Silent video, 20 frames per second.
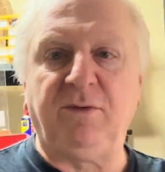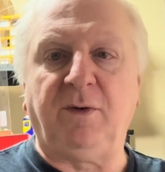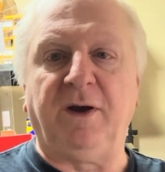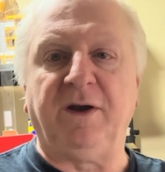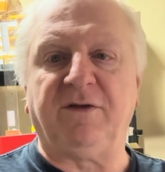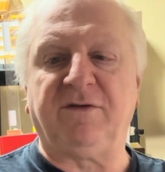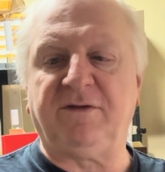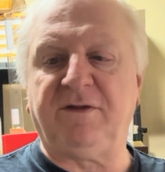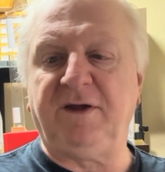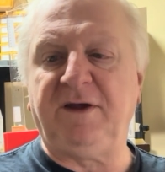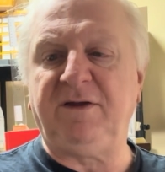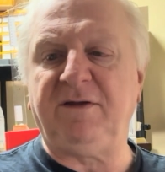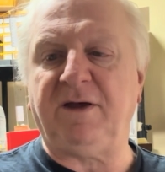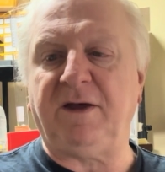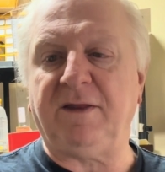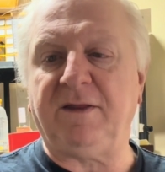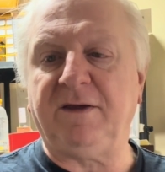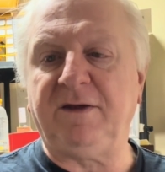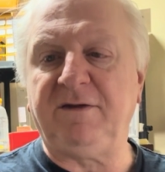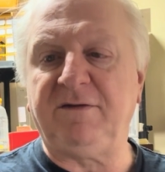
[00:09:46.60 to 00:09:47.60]
ones. These
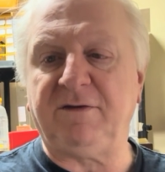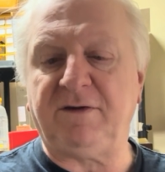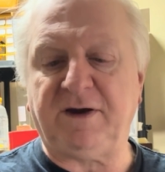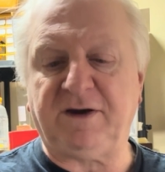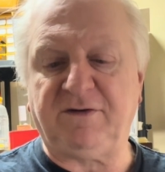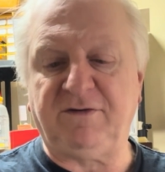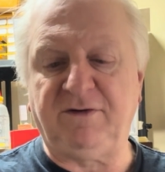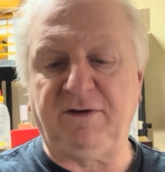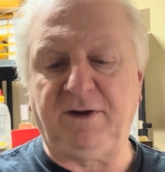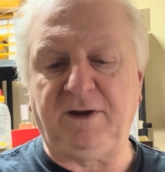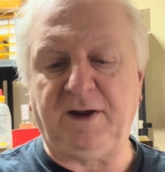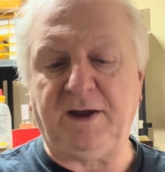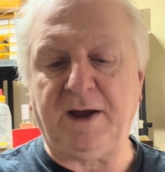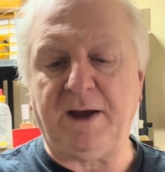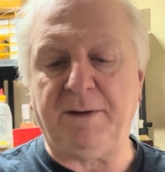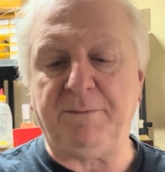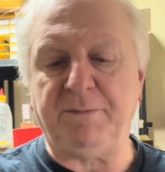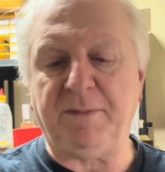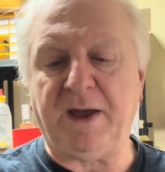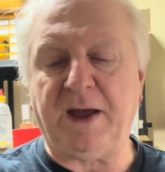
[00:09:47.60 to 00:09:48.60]
are actually
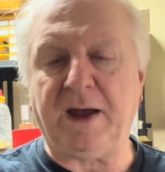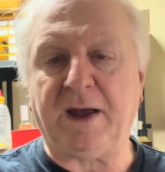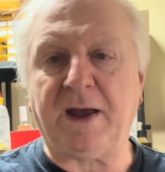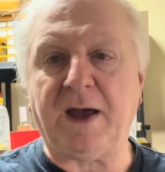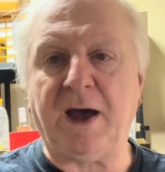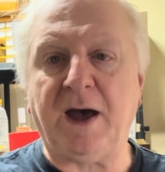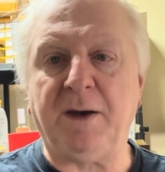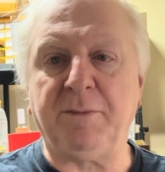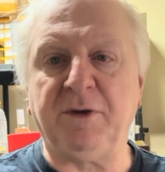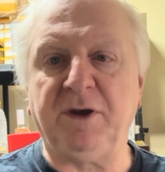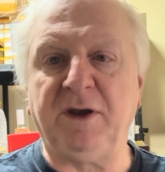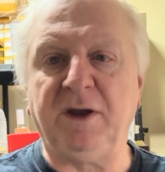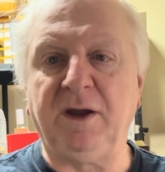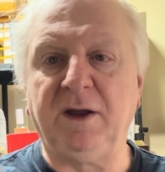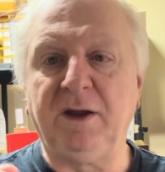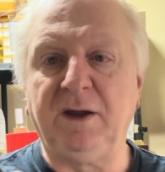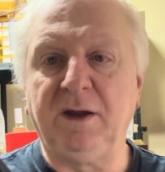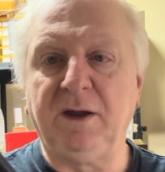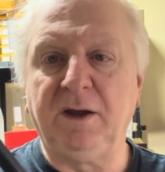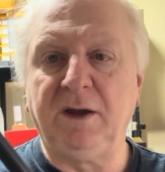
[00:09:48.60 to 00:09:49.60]
a carbon
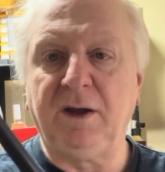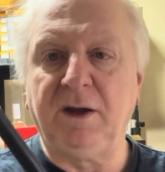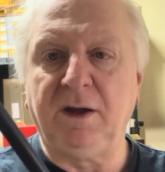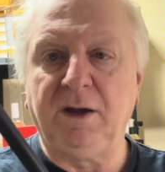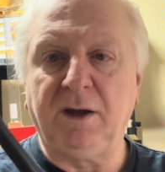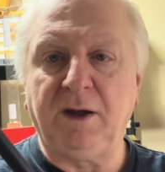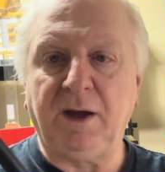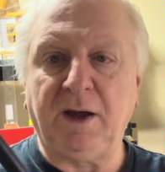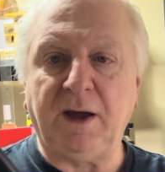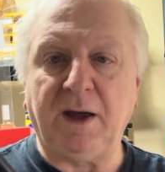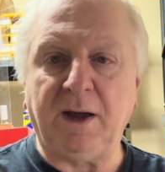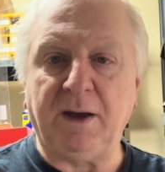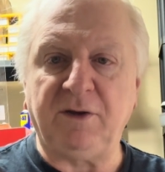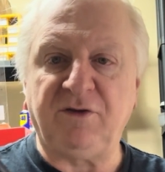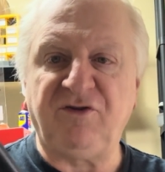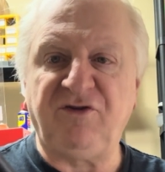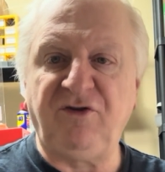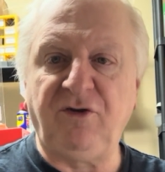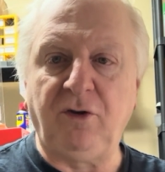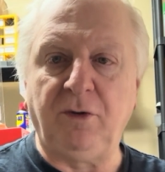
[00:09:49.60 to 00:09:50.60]

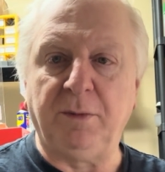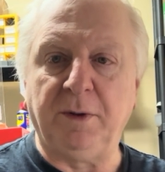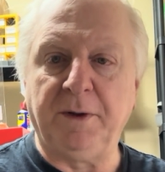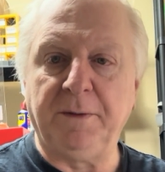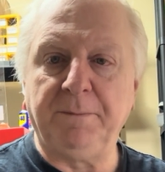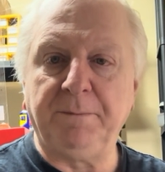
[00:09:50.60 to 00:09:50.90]
tube.